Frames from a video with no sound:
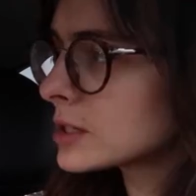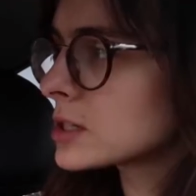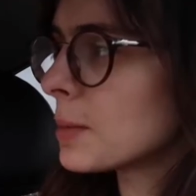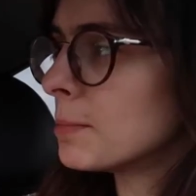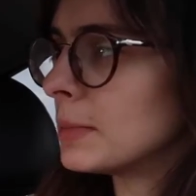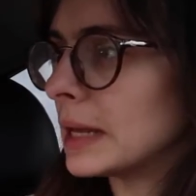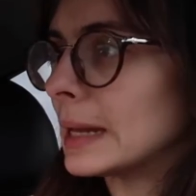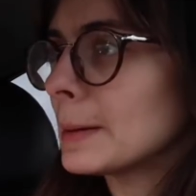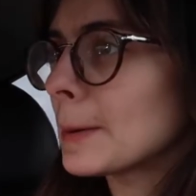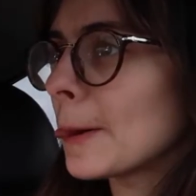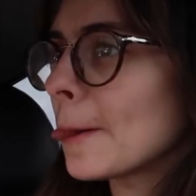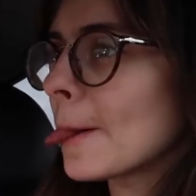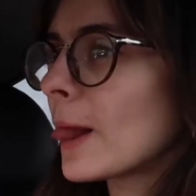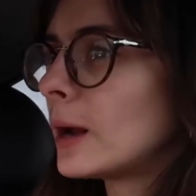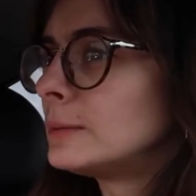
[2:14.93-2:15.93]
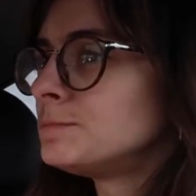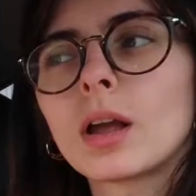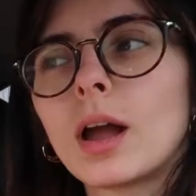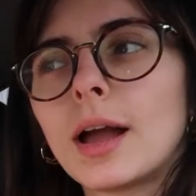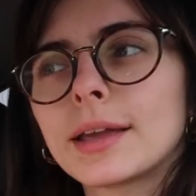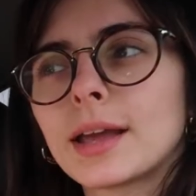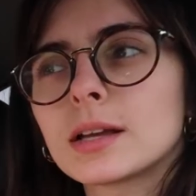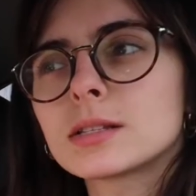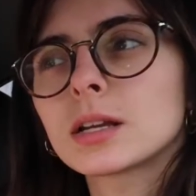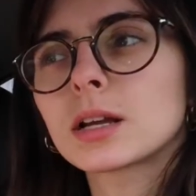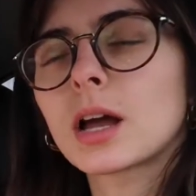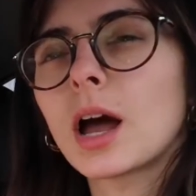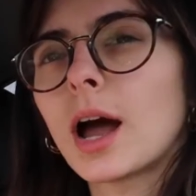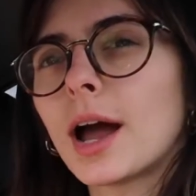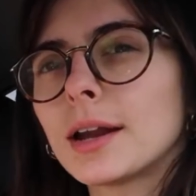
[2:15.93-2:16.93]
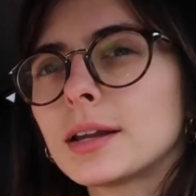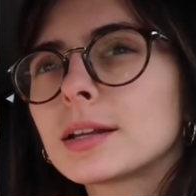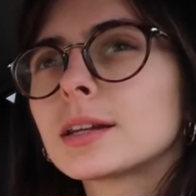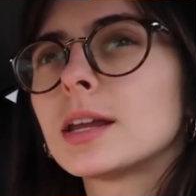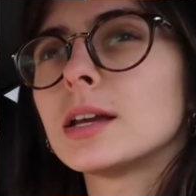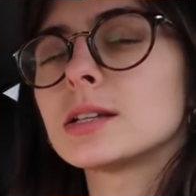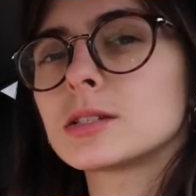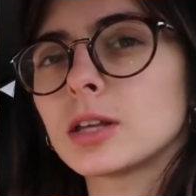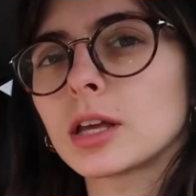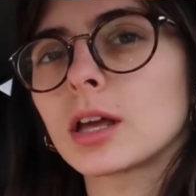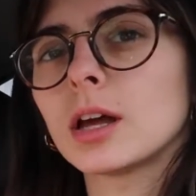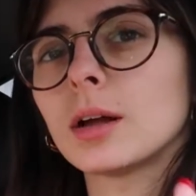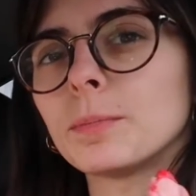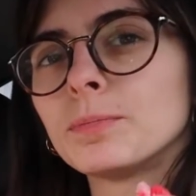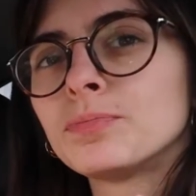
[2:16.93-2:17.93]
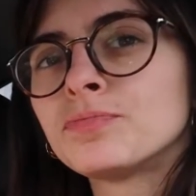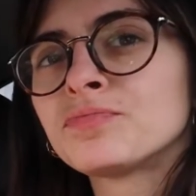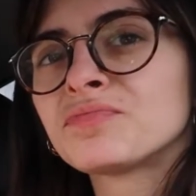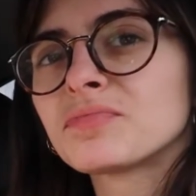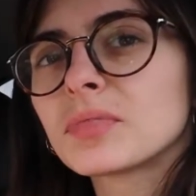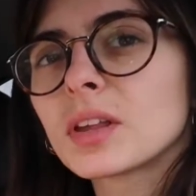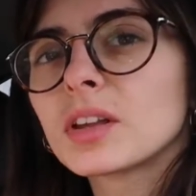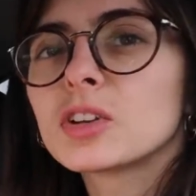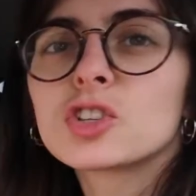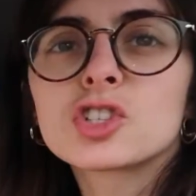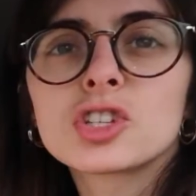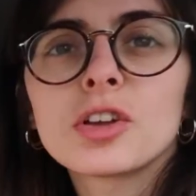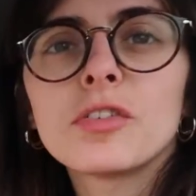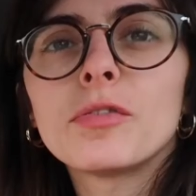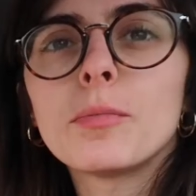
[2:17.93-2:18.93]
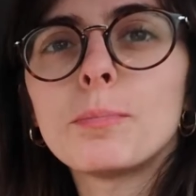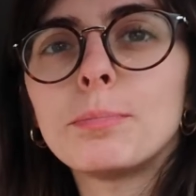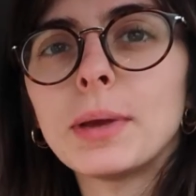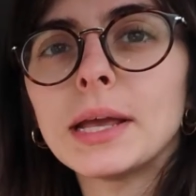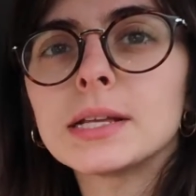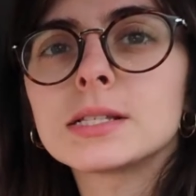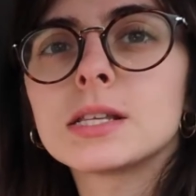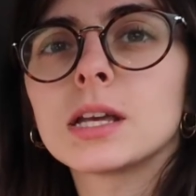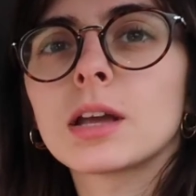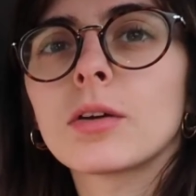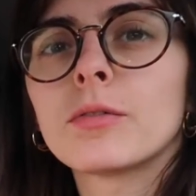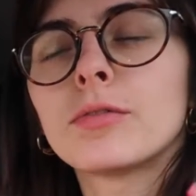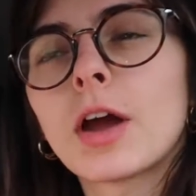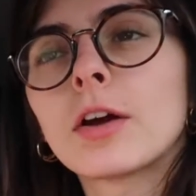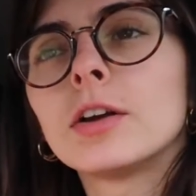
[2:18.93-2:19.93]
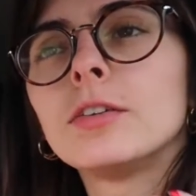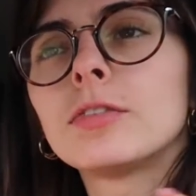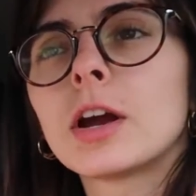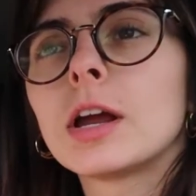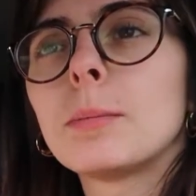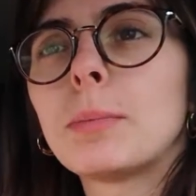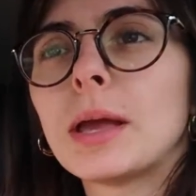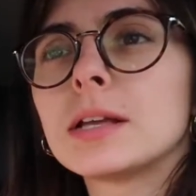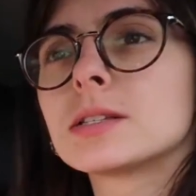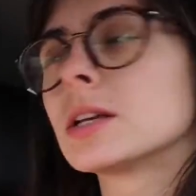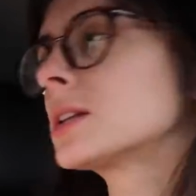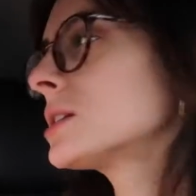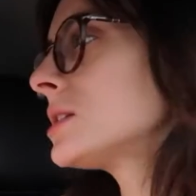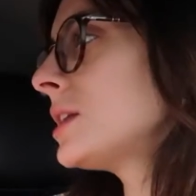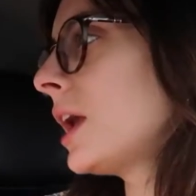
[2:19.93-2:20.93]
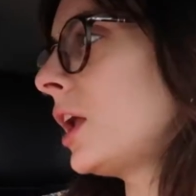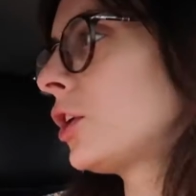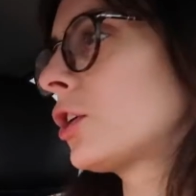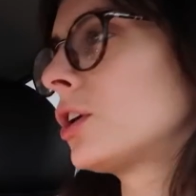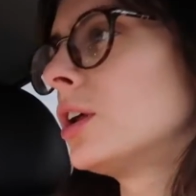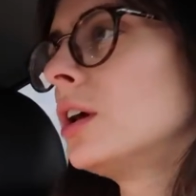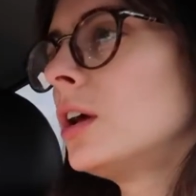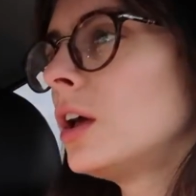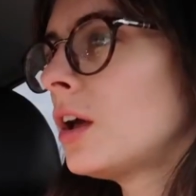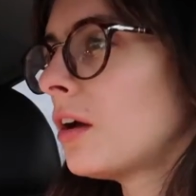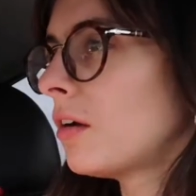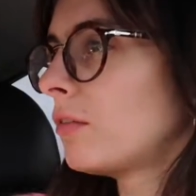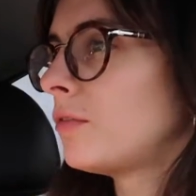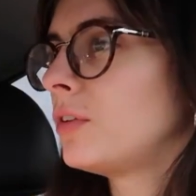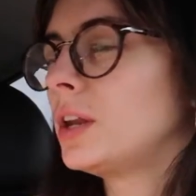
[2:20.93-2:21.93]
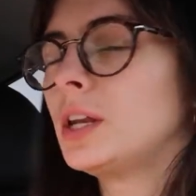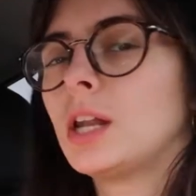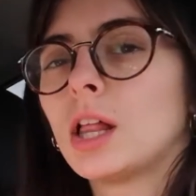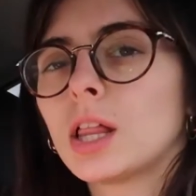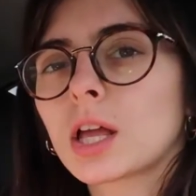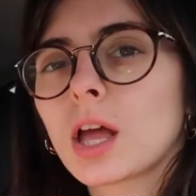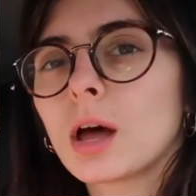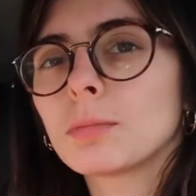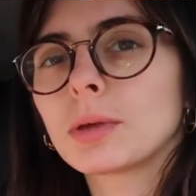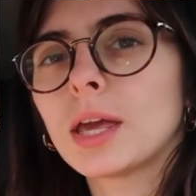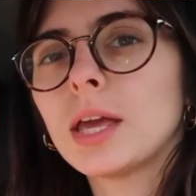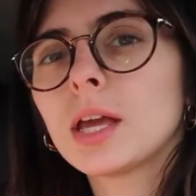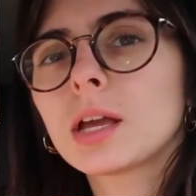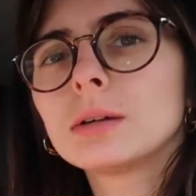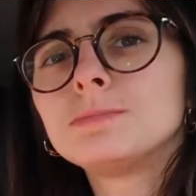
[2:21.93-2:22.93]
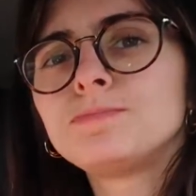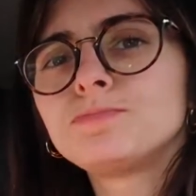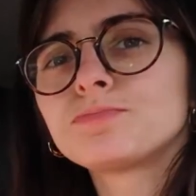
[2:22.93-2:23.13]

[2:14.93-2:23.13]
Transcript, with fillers: To me, I guess it kind of tastes like a, just a basic, very, very basic standard vanilla cupcake.